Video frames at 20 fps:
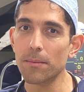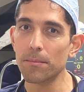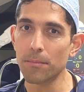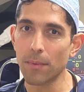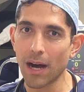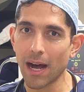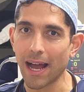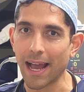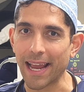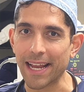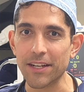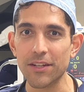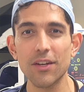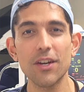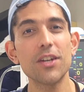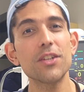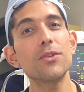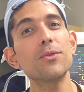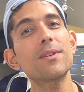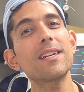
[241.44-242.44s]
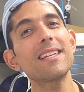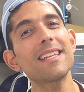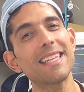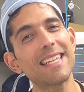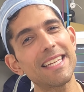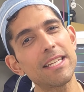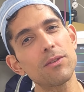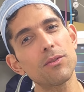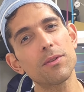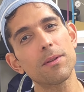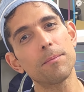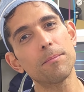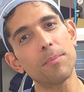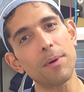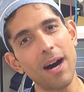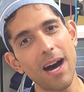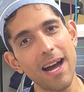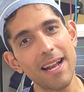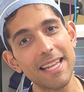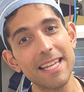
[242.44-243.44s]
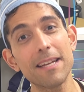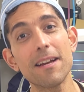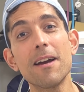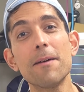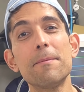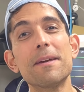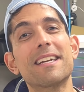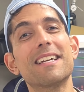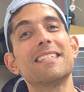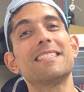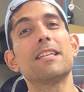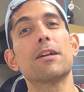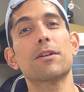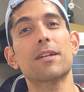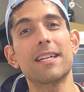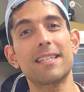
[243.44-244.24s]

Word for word: the mind, you can heal the body because they're